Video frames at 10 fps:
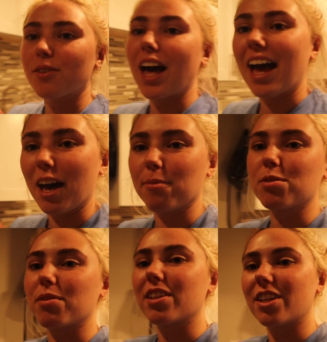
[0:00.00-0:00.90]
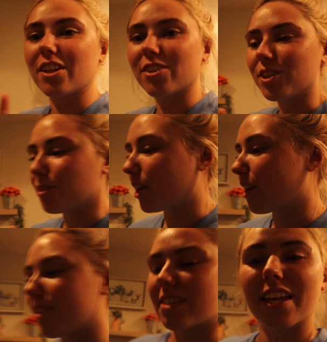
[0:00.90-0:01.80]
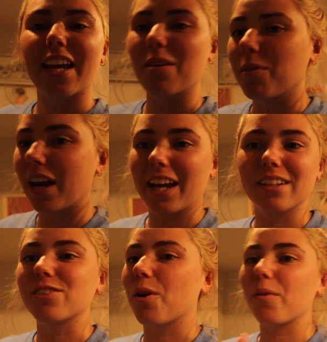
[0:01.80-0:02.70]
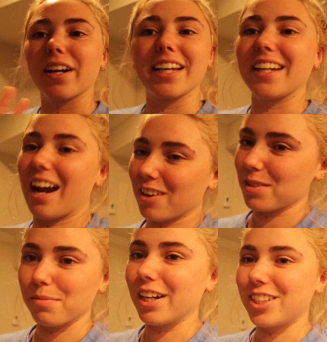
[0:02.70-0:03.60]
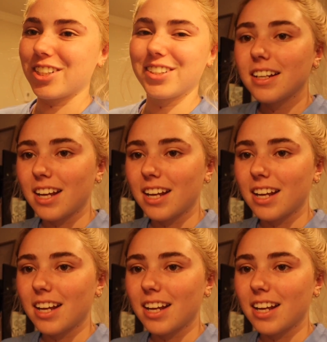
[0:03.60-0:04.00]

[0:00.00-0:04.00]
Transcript: that helps with another New Year's thing where I don't want to eat out as much.